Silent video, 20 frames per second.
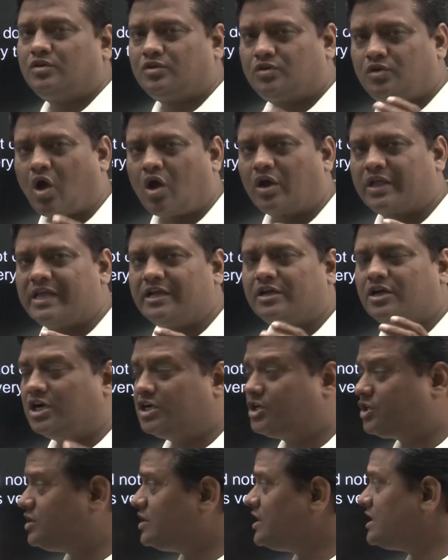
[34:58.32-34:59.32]
talking
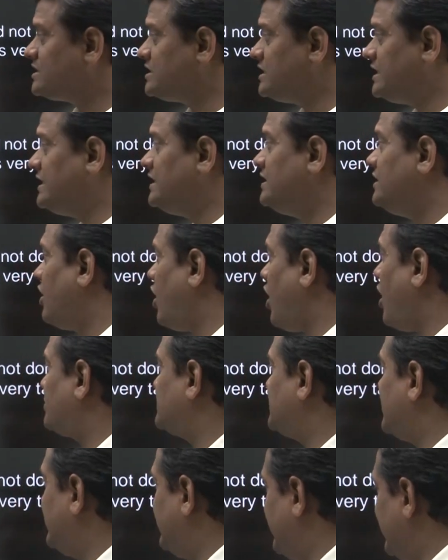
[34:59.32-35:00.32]
continuously.
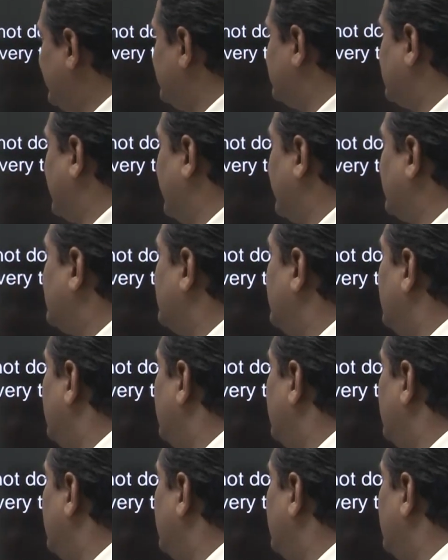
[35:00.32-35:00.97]
Option D is correct.